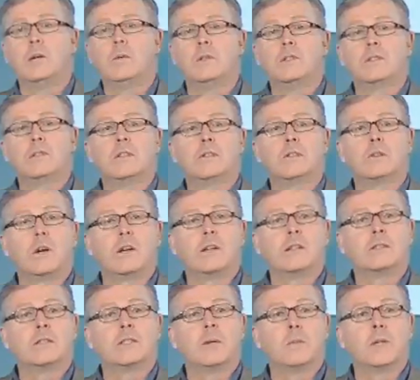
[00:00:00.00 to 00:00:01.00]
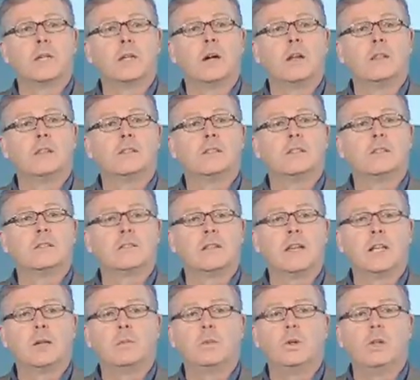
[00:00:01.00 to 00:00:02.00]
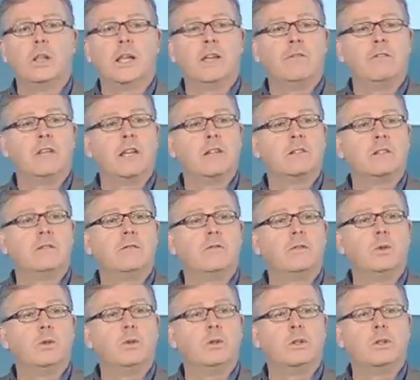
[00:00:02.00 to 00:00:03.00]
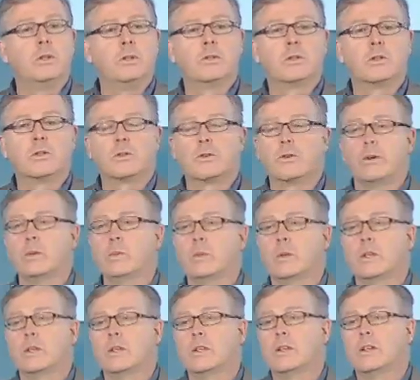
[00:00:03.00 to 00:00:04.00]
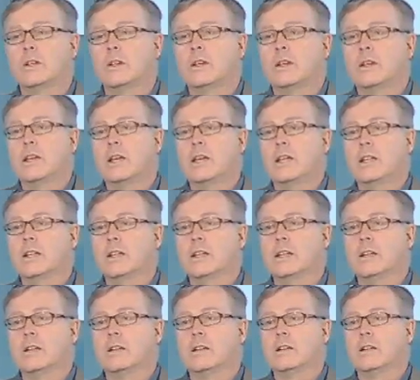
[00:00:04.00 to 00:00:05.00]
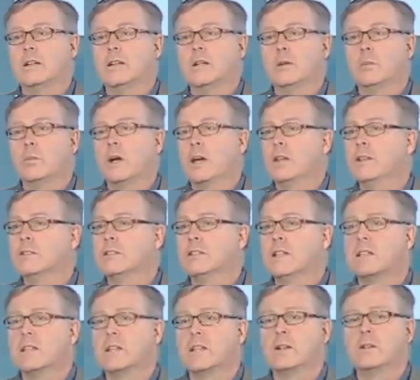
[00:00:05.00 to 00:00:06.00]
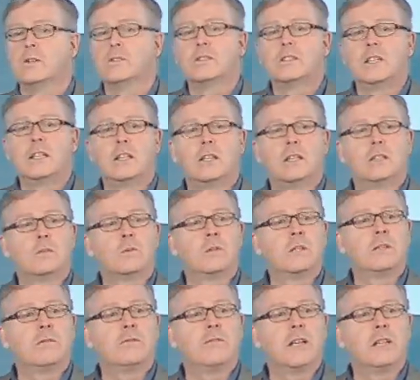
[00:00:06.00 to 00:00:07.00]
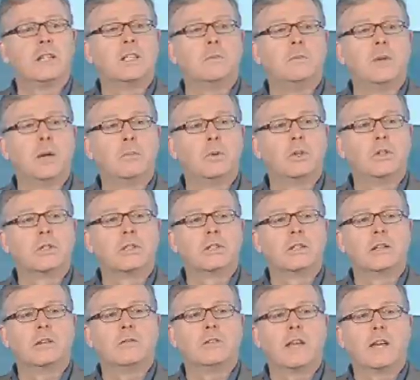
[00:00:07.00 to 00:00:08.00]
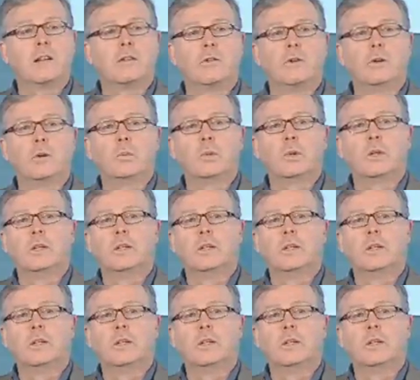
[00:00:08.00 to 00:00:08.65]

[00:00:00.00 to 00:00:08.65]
was to start something called the Sustainable Aviation Fuel Users Group. And uh, proud to say that Air New Zealand is one of the founding members of that group.